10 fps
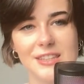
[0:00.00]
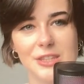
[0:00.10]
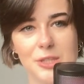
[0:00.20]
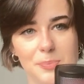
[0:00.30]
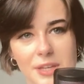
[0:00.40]

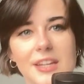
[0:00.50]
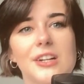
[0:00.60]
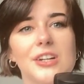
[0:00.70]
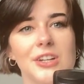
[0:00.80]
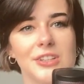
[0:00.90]
the
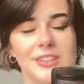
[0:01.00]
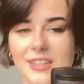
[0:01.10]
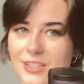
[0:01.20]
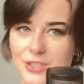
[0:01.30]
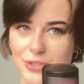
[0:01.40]
peacock
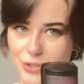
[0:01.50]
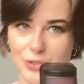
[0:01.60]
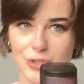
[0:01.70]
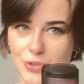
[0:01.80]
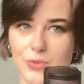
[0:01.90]
does not
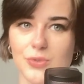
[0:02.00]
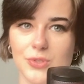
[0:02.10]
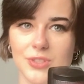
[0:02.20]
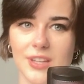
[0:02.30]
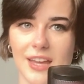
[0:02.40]

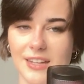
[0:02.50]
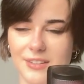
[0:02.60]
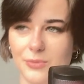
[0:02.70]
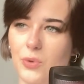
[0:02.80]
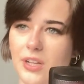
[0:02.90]
choose, and
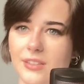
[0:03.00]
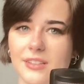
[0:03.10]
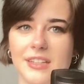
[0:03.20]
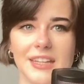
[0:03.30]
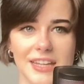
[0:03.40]
well,
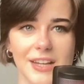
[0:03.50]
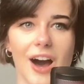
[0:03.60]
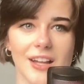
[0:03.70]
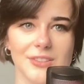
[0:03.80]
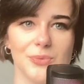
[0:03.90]
he
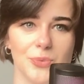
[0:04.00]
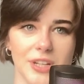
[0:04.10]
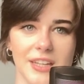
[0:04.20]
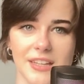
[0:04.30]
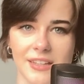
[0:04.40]
can't
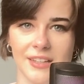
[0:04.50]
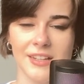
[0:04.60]
really